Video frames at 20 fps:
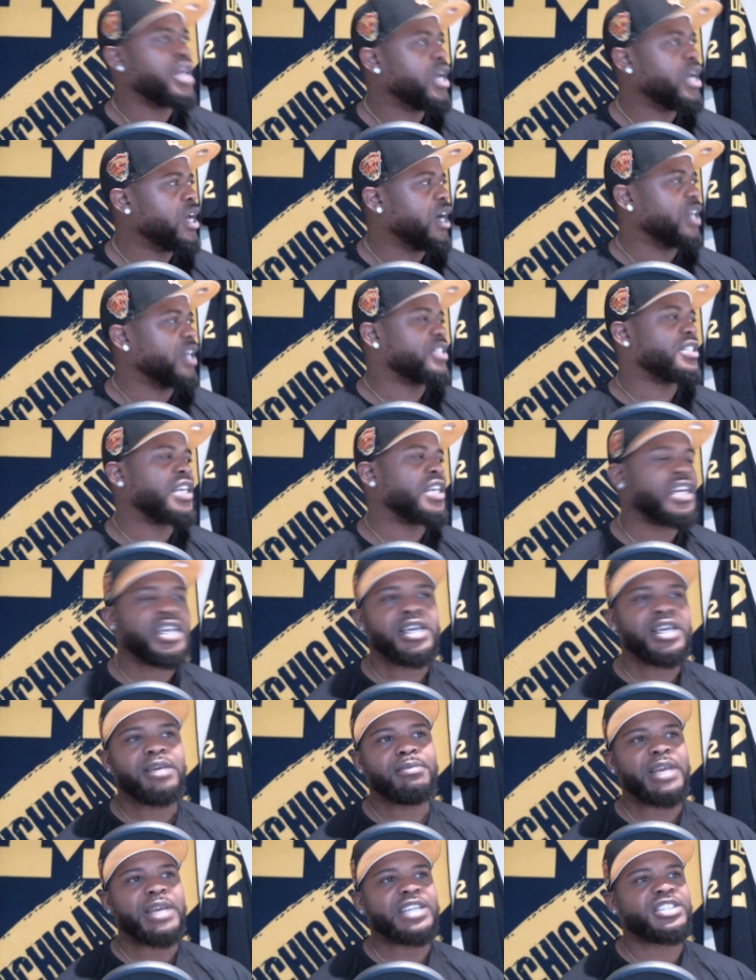a
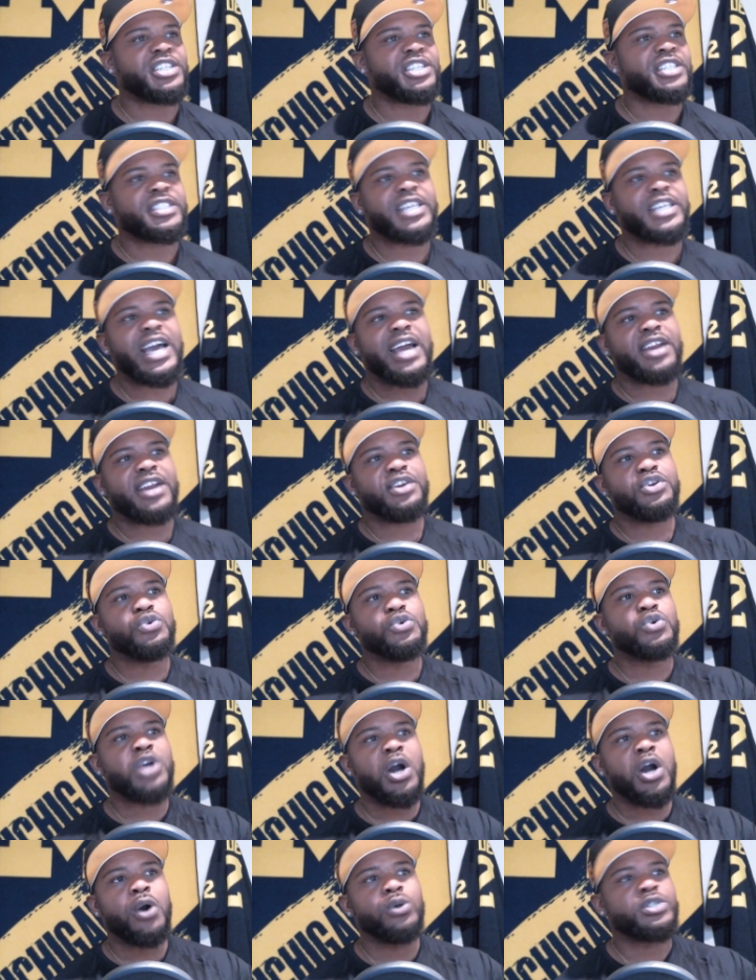team that just got a new
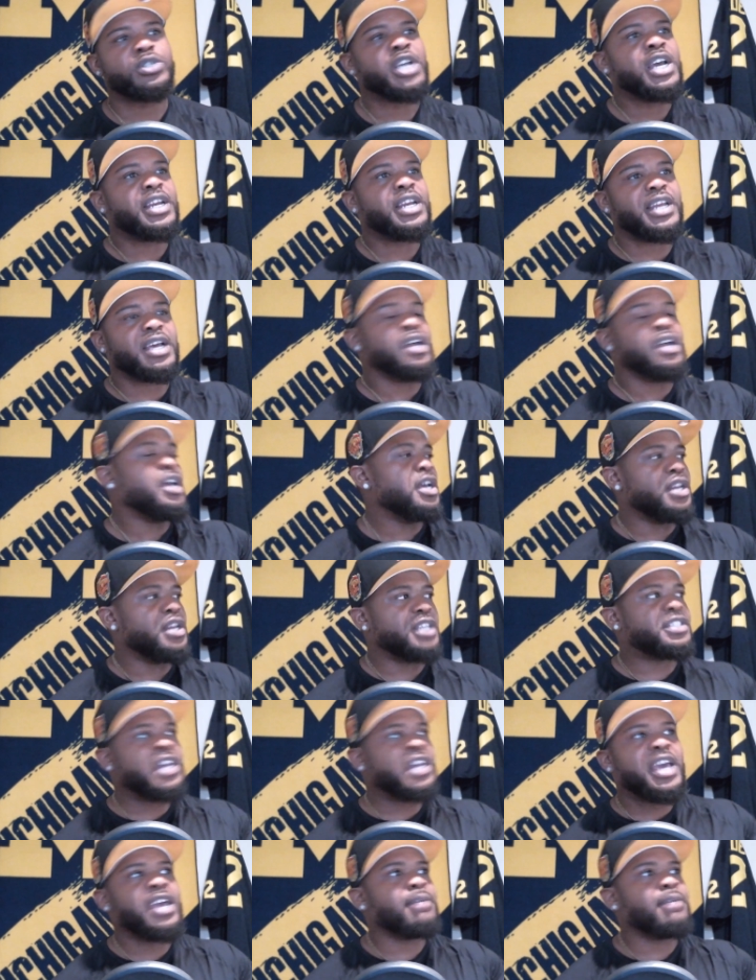coach. The
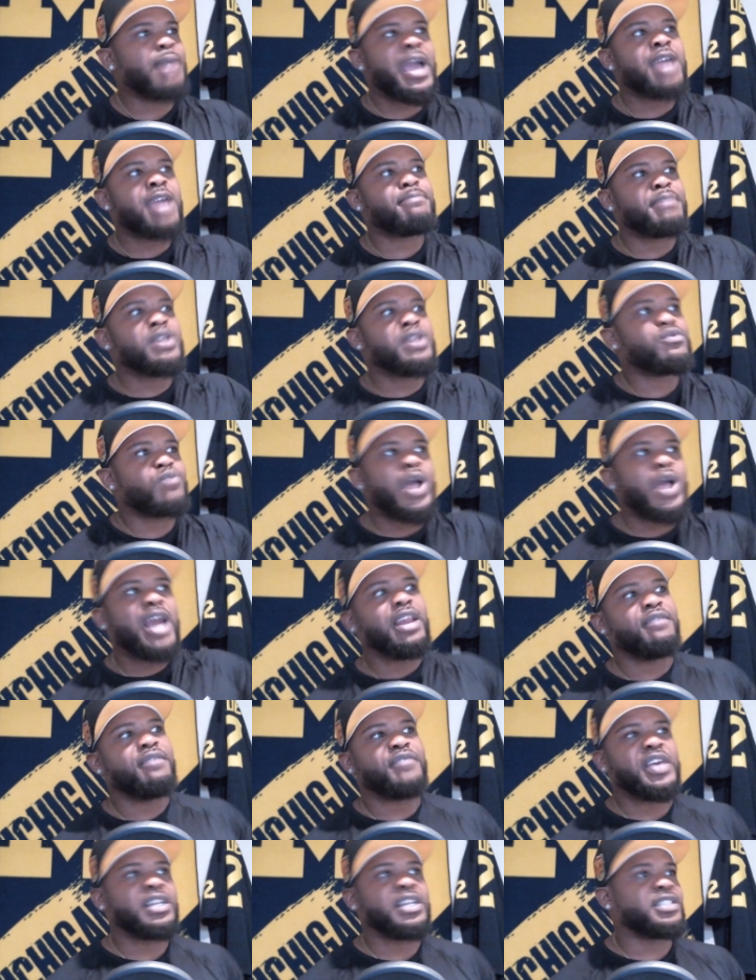team ain't been
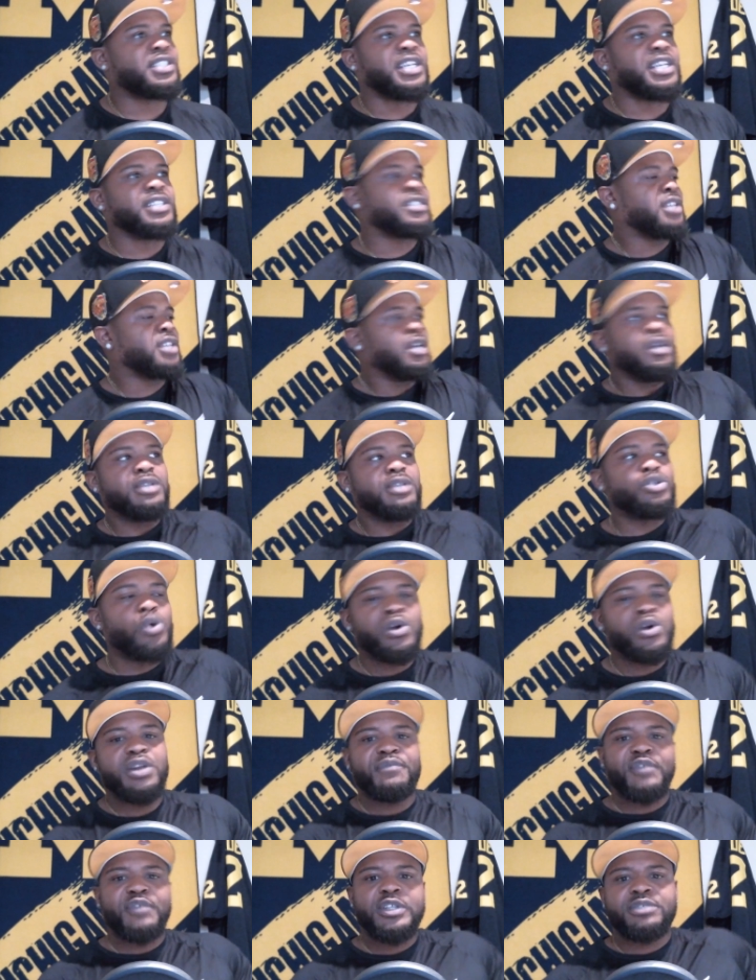relevant since
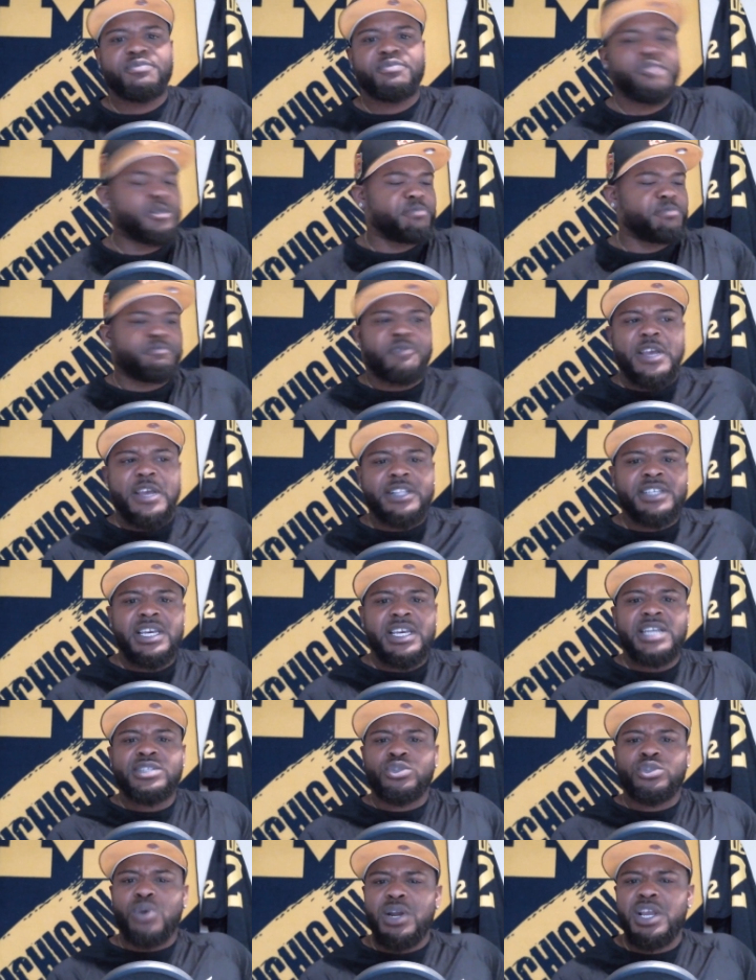
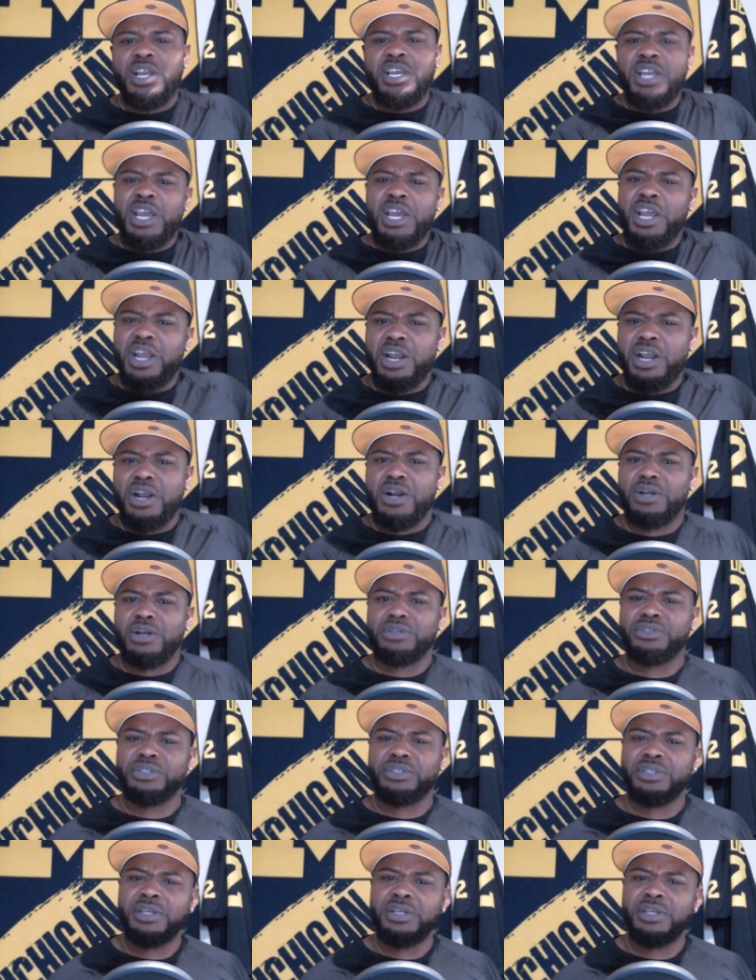15, 20 years.